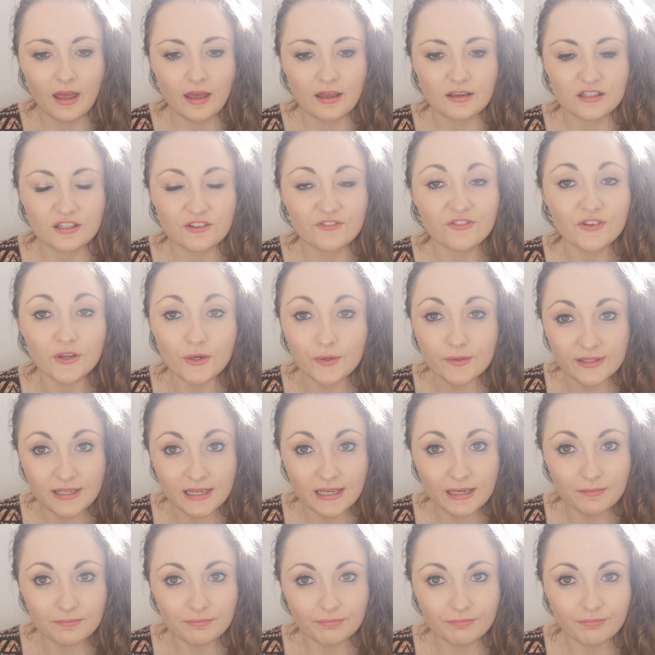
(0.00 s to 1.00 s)
diffuse it,
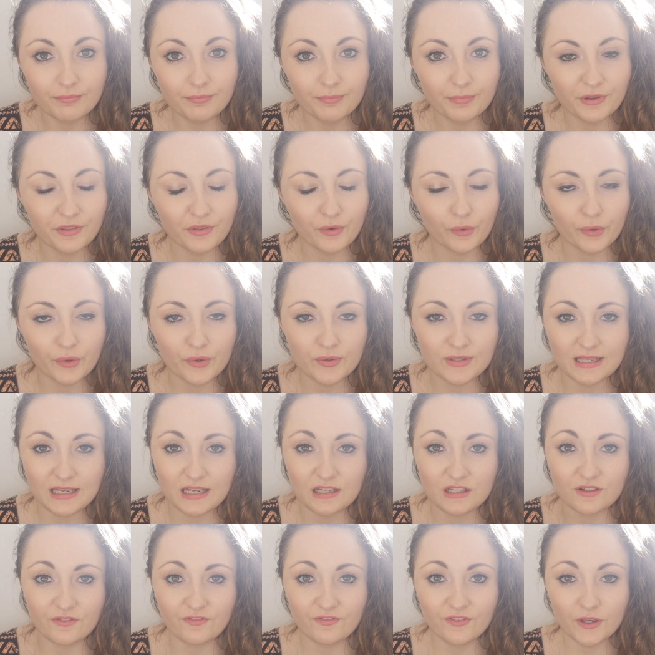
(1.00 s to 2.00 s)
put the oils in a
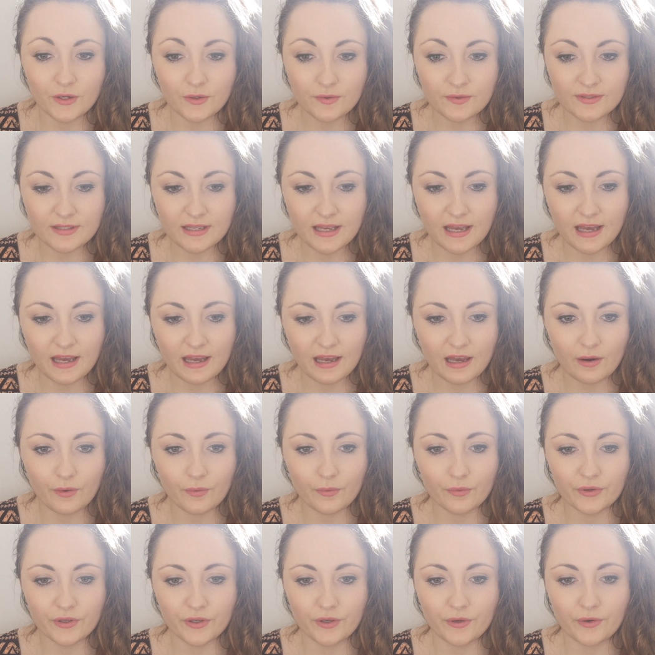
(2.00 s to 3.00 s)
diffuser,
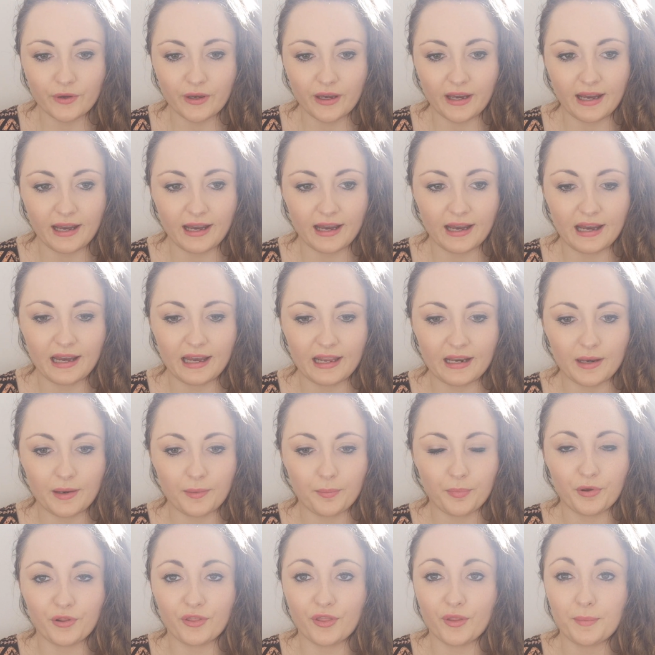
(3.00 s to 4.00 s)
or you can
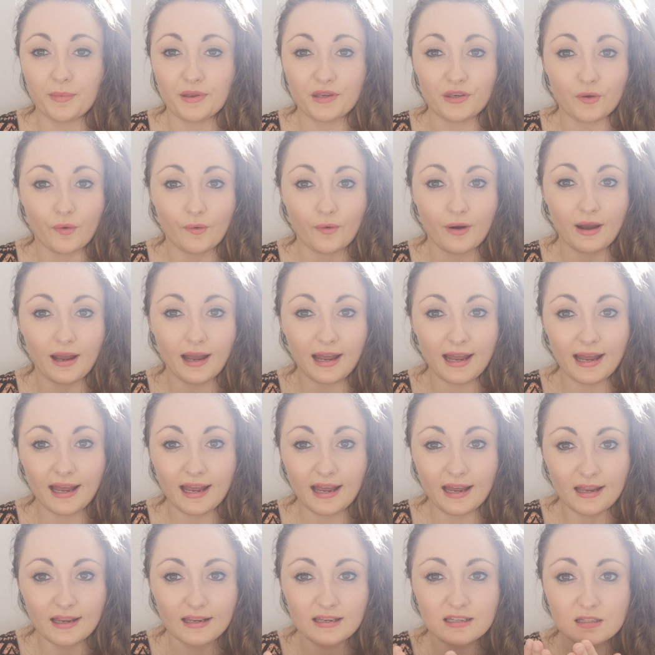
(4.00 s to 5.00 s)
put them in your
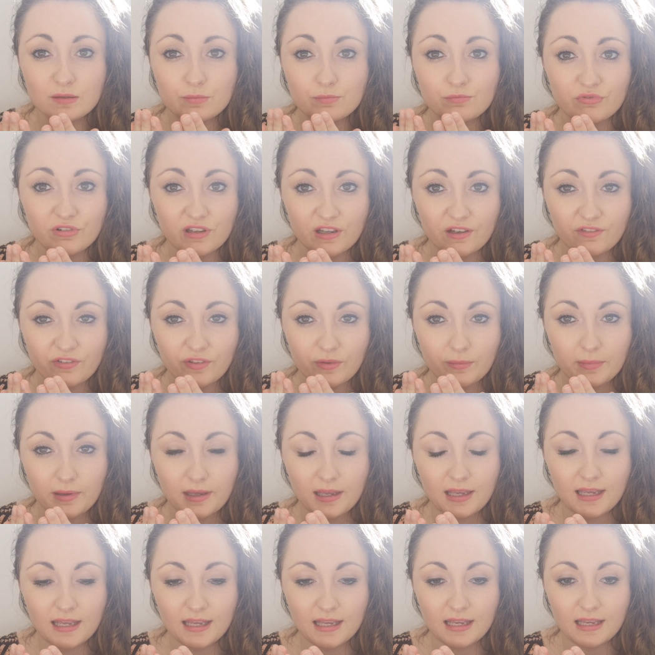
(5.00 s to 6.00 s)
hand and breathe them
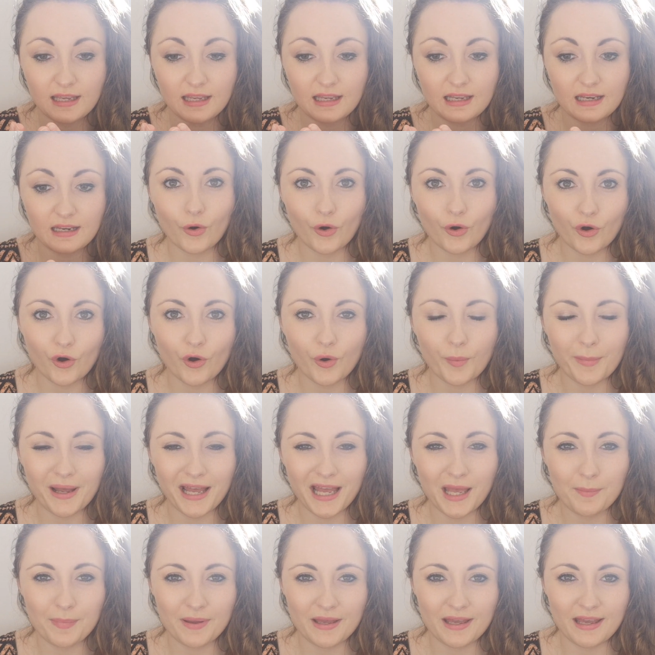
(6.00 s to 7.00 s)
in. Or
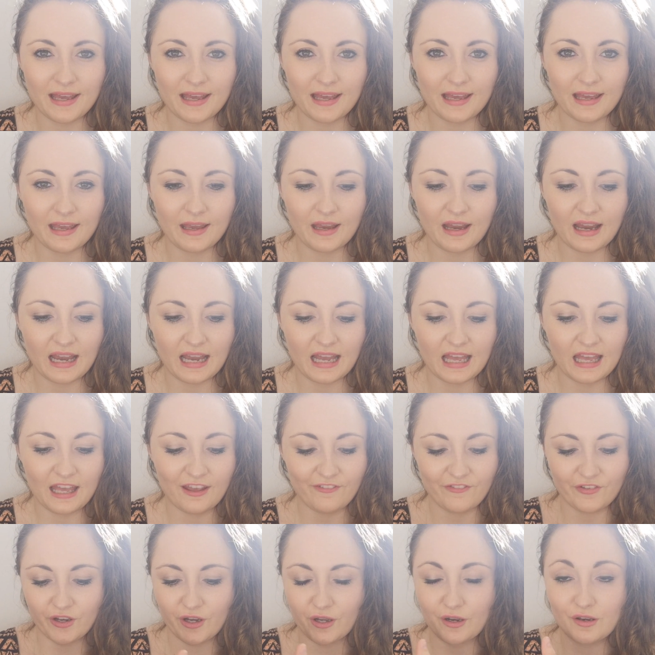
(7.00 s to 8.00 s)
maybe
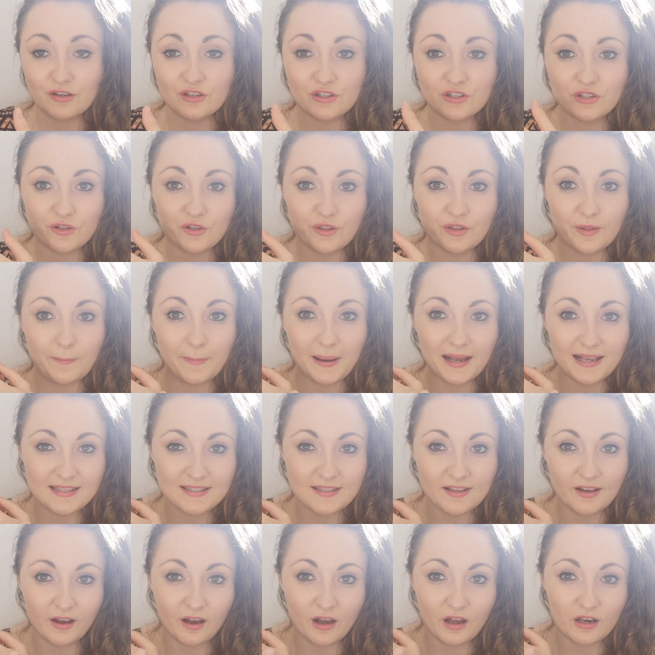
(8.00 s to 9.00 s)
if you're going to do the
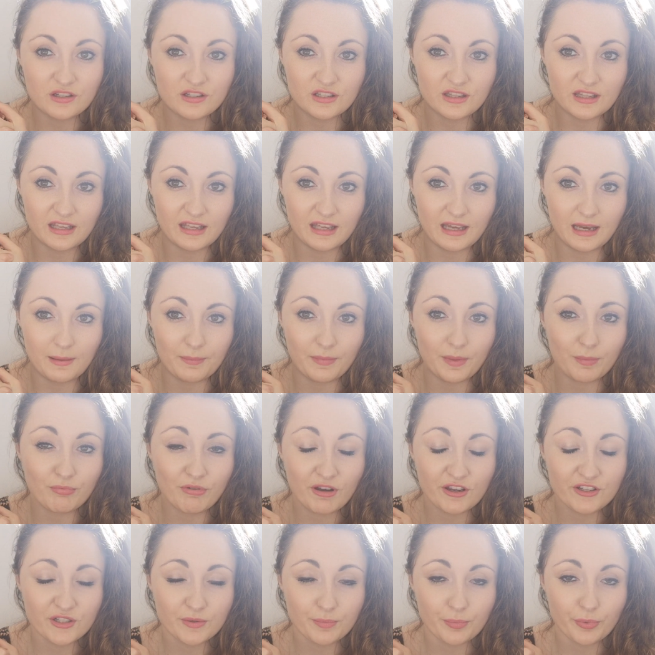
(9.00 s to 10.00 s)
massage, the
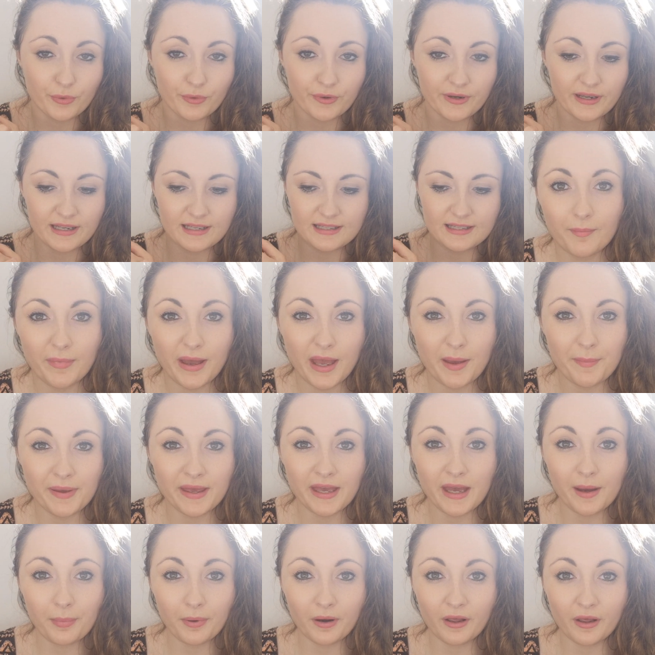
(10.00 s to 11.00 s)
pressure point, maybe
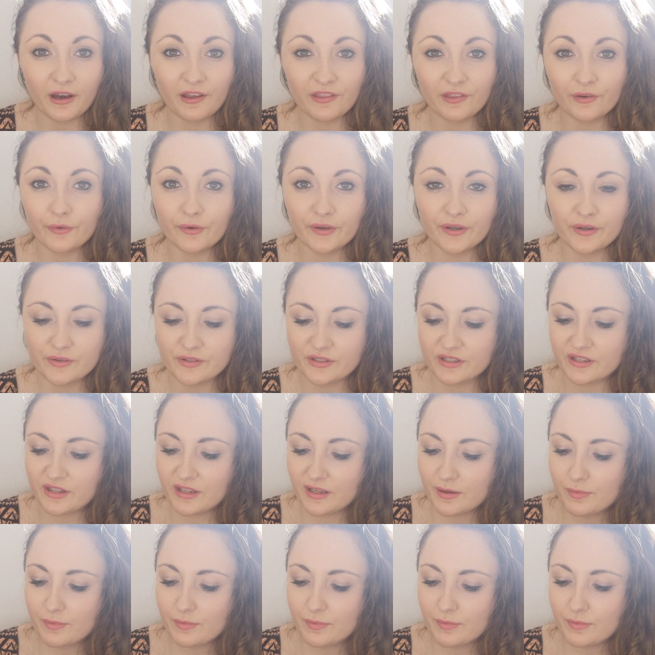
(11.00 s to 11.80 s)
apply the oil to